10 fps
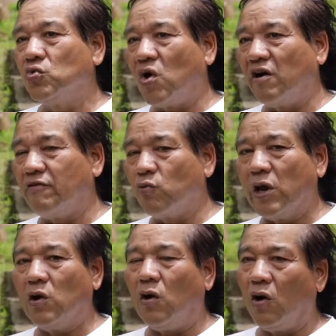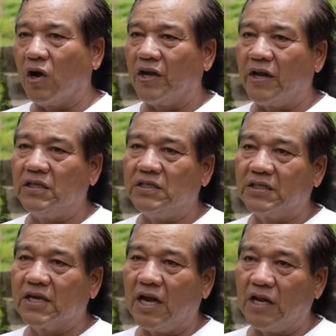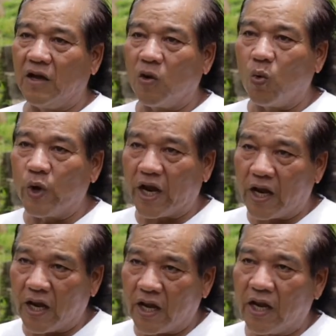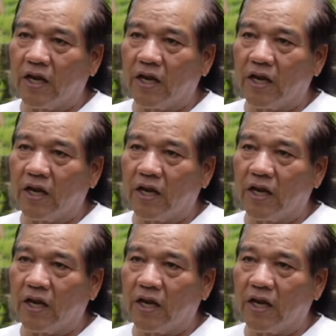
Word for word: to have a well-organized Kalinago Week.